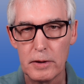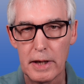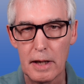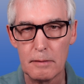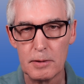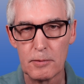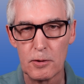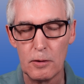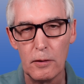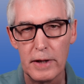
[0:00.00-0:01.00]
an album
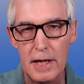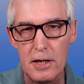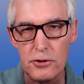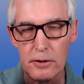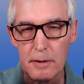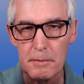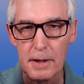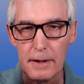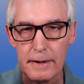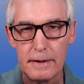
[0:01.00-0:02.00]
called Asia
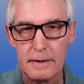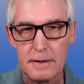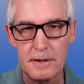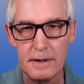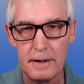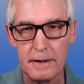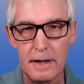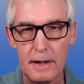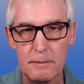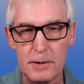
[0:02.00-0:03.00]
by Steely Dan,